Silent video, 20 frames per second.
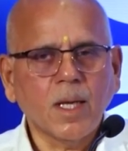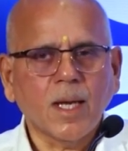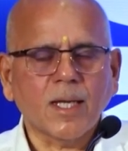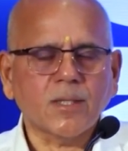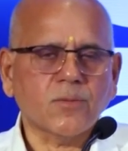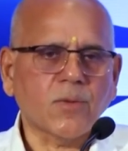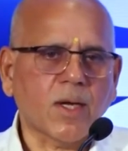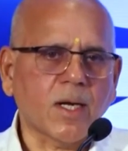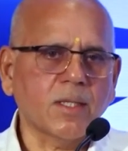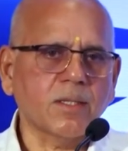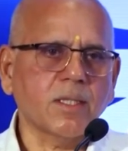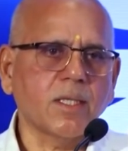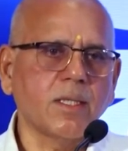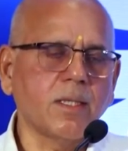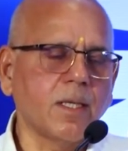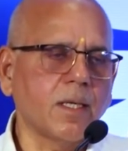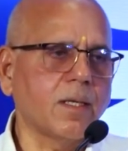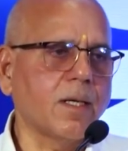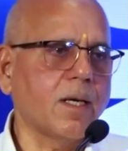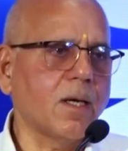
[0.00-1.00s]
As far as
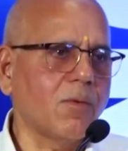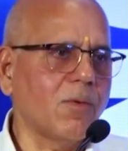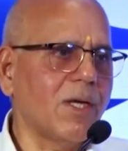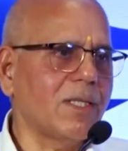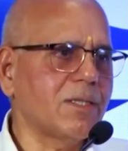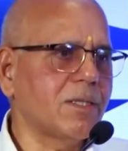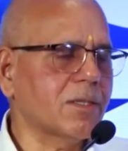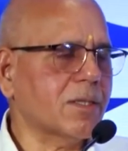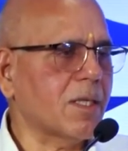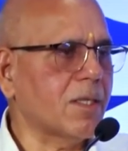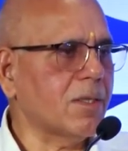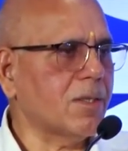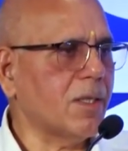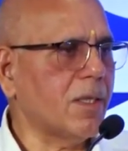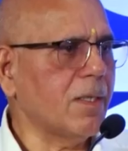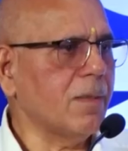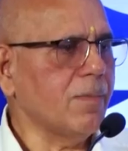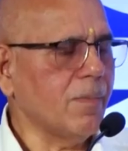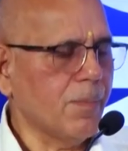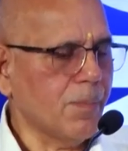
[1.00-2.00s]
Indian Railways is
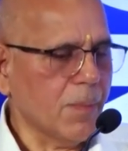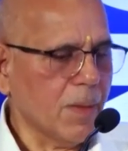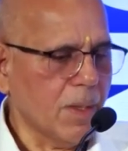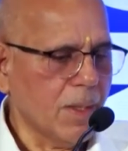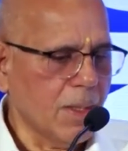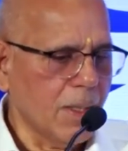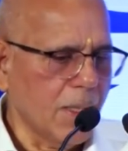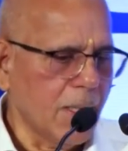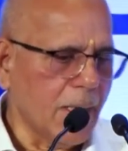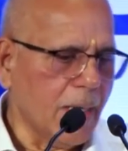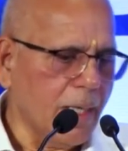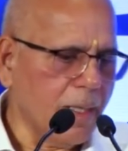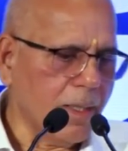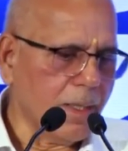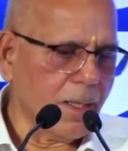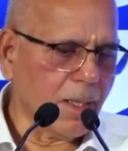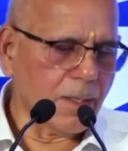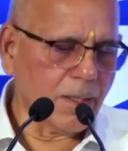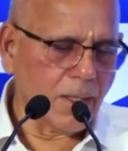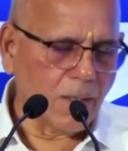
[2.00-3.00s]
concerned,
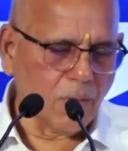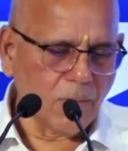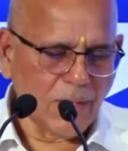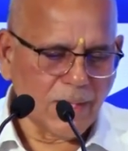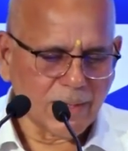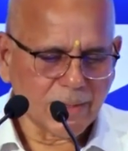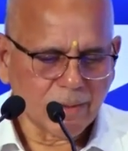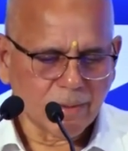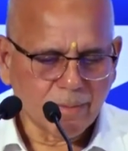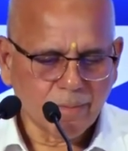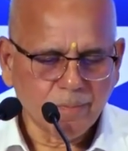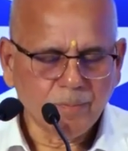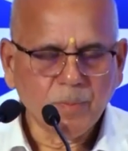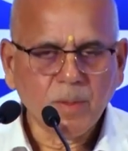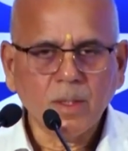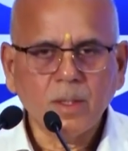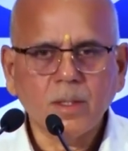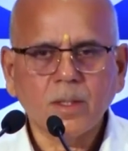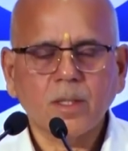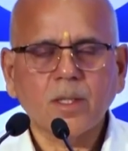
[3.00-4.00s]
Indian Railways
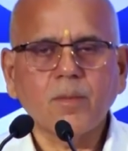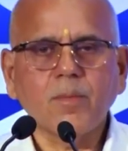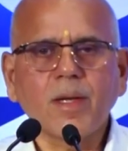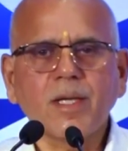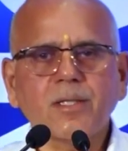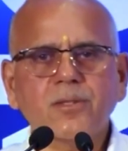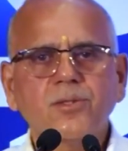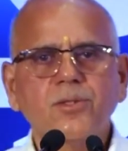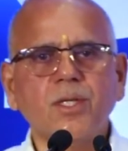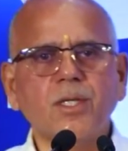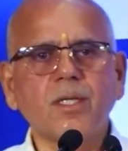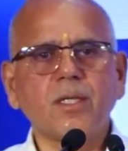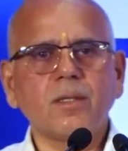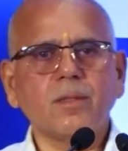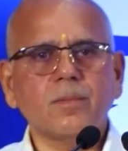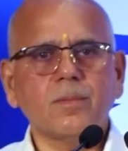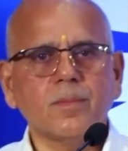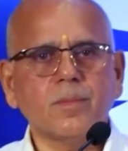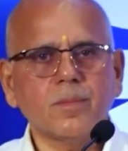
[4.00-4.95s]
remains the